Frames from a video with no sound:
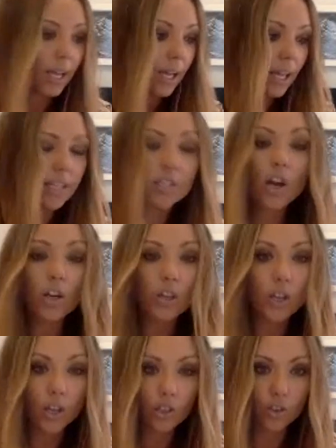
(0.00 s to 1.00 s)
let's not
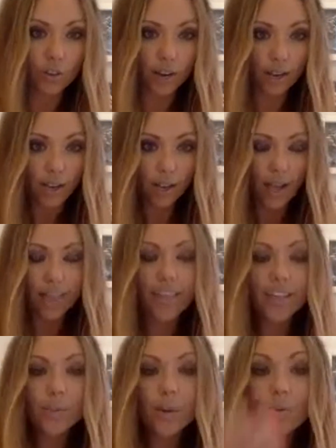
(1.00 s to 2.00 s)
nurture it. And
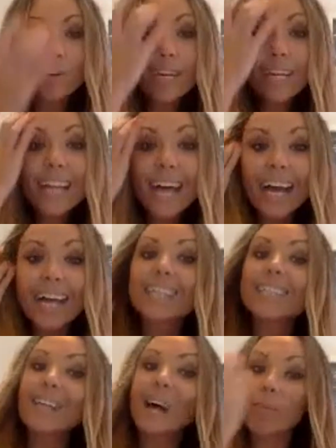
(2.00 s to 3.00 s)
that's what I
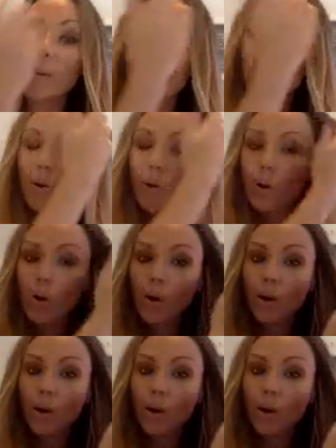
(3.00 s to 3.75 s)
realized about